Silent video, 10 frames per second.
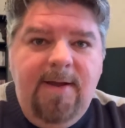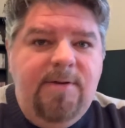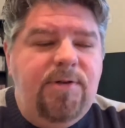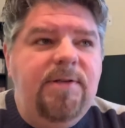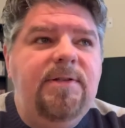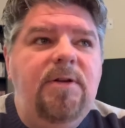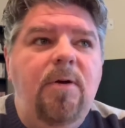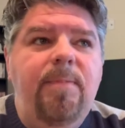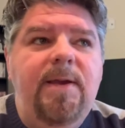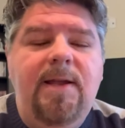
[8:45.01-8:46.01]
It's just, you
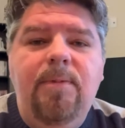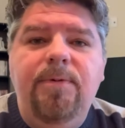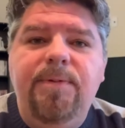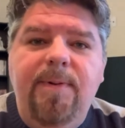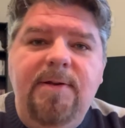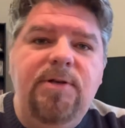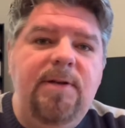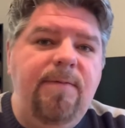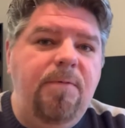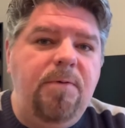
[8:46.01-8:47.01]
know, being able to punch it
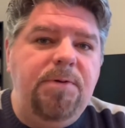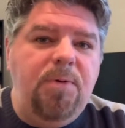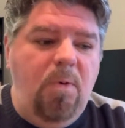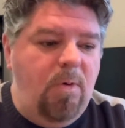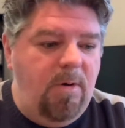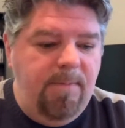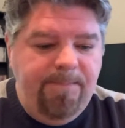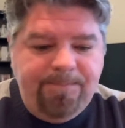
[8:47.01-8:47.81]
in for a score